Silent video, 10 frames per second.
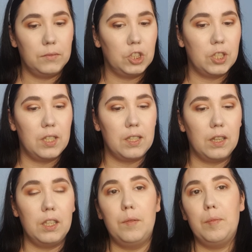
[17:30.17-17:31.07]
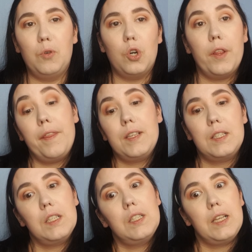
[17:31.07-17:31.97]
Just need a little bit more on
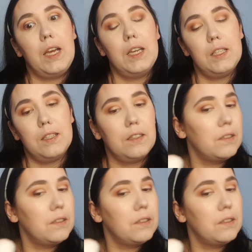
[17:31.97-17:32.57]
this side.